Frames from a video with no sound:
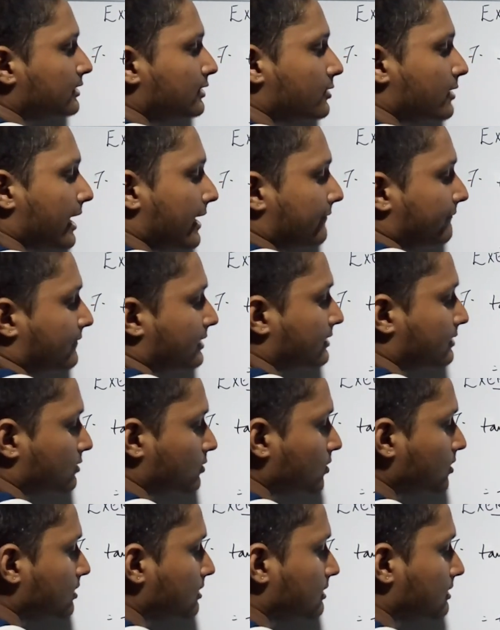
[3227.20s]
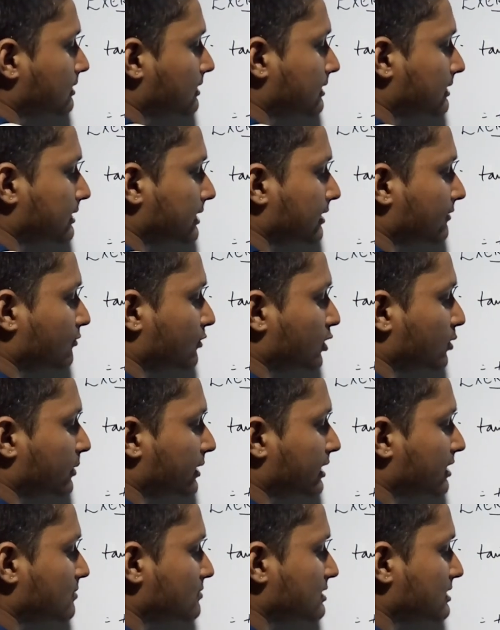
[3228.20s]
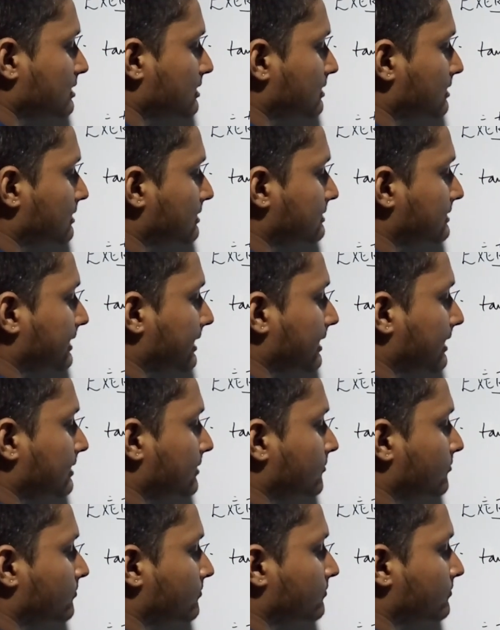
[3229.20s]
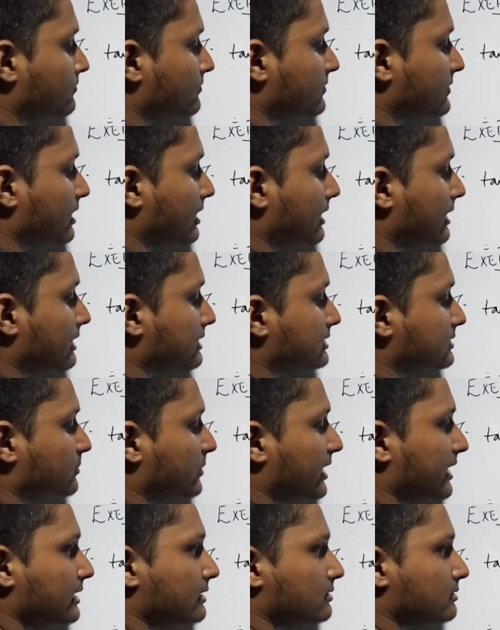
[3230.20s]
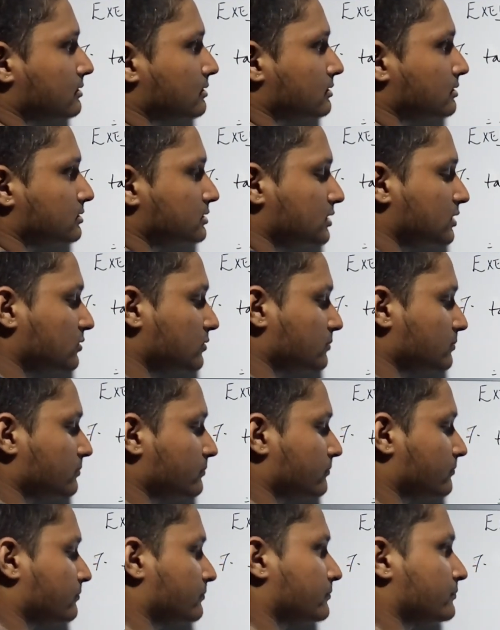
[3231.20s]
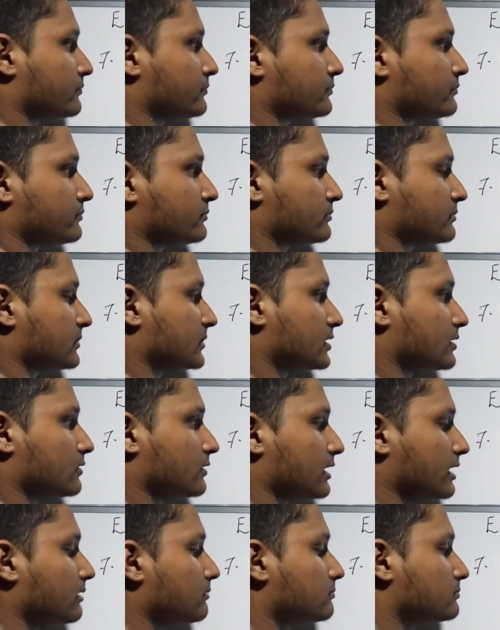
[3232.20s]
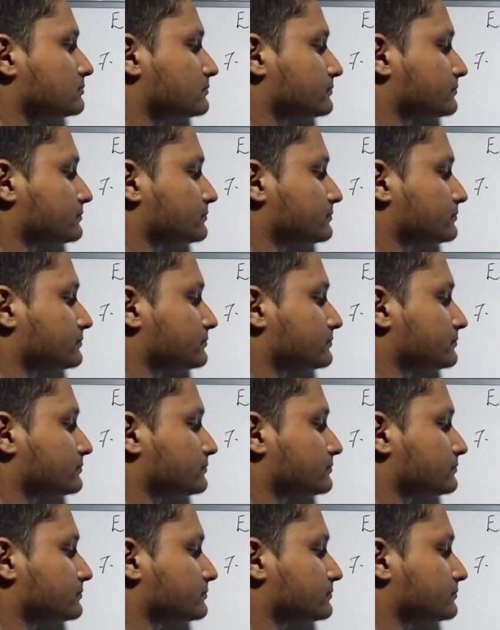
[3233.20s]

you have one root, therefore it becomes tan x by 2. Okay,